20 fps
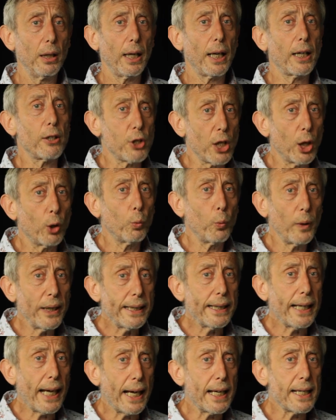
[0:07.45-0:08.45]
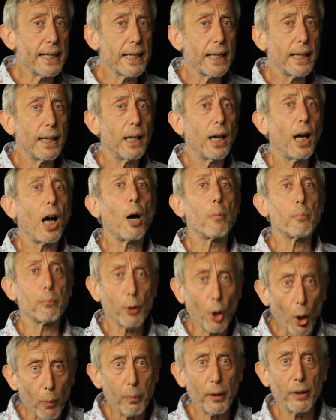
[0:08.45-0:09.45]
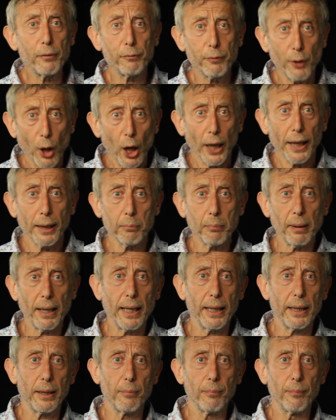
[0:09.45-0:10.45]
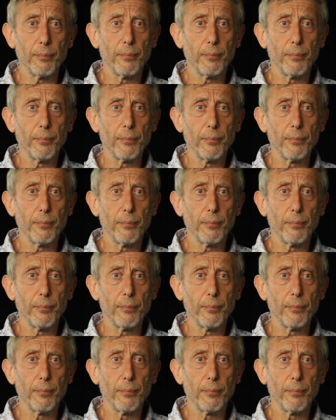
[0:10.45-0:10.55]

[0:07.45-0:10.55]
until we get a proper frying pan.